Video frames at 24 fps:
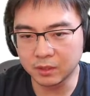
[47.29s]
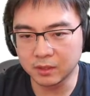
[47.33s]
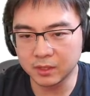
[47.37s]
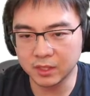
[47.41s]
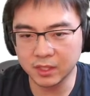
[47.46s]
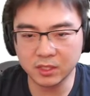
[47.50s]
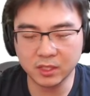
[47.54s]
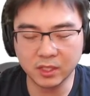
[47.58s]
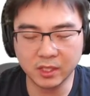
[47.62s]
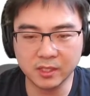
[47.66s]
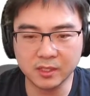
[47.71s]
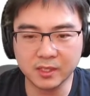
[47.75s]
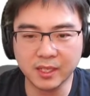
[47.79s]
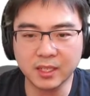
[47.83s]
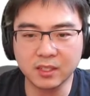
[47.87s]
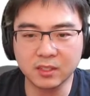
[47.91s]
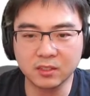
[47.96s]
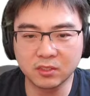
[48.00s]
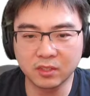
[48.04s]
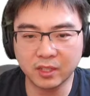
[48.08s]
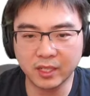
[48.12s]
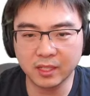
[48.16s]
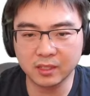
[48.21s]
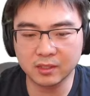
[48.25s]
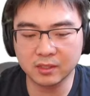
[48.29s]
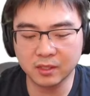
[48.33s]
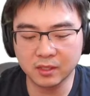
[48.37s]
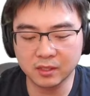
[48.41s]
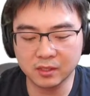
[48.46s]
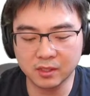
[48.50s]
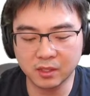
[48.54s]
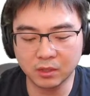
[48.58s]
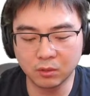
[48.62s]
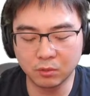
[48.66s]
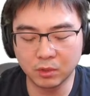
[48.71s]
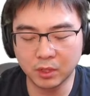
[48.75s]
such as editor
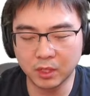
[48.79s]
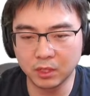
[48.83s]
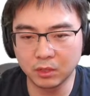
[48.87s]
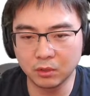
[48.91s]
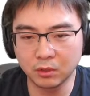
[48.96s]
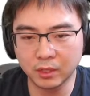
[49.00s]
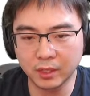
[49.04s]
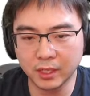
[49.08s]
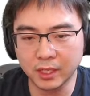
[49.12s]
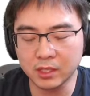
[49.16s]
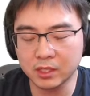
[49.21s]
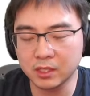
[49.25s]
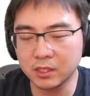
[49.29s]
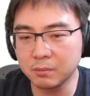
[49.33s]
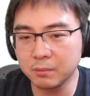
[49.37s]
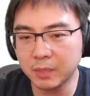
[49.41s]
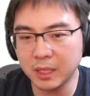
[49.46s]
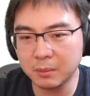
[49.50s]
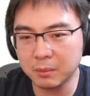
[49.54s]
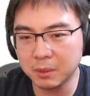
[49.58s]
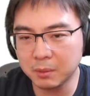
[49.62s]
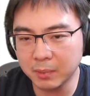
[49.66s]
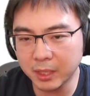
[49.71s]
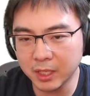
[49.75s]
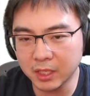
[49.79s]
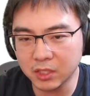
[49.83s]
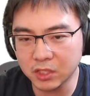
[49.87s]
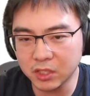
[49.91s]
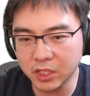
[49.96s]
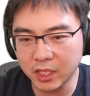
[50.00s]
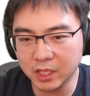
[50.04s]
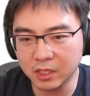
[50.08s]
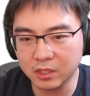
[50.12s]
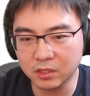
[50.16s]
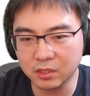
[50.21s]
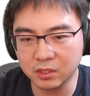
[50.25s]
access, that where you can actually maybe make a
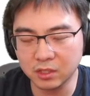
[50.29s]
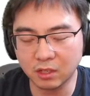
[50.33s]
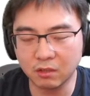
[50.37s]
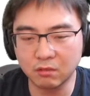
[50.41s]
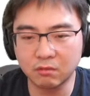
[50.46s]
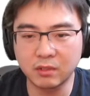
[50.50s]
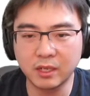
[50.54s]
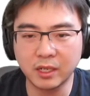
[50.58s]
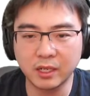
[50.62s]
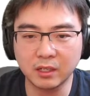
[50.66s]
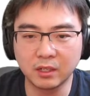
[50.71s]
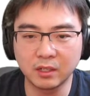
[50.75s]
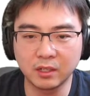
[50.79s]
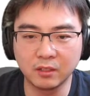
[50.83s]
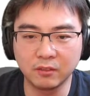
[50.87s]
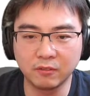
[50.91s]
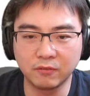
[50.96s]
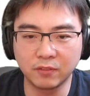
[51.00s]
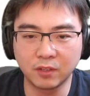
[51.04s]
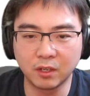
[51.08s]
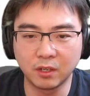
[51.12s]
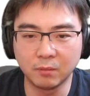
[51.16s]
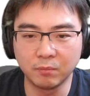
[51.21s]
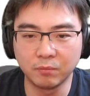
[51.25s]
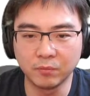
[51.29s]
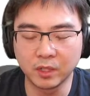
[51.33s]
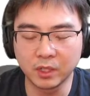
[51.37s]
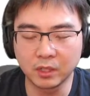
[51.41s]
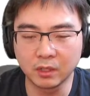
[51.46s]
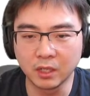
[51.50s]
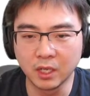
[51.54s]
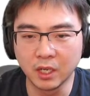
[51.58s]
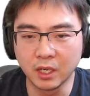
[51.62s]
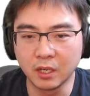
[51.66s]
change directly from the